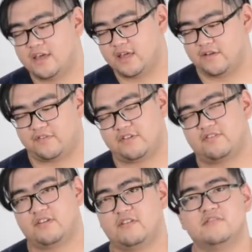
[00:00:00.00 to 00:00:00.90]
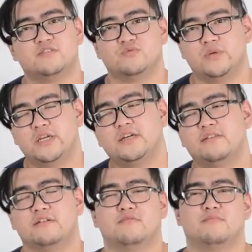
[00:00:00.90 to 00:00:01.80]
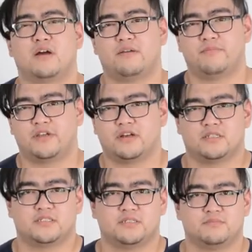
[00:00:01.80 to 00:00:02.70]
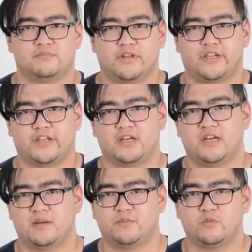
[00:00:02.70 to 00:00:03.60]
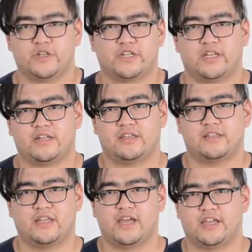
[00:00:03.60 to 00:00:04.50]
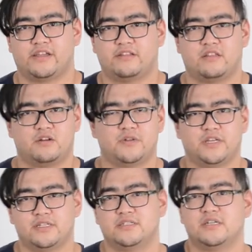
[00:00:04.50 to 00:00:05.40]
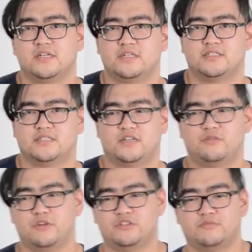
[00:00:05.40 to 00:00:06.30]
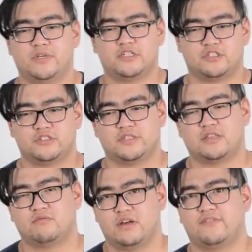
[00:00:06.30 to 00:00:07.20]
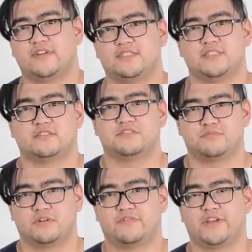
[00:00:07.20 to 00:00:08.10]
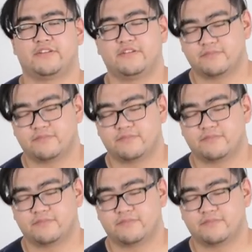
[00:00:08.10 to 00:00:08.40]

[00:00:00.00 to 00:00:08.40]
If the signal is weak, there might be constant breaking up, reconnecting, lagging, loading, so we should make sure that the Wi-Fi signal is perfect.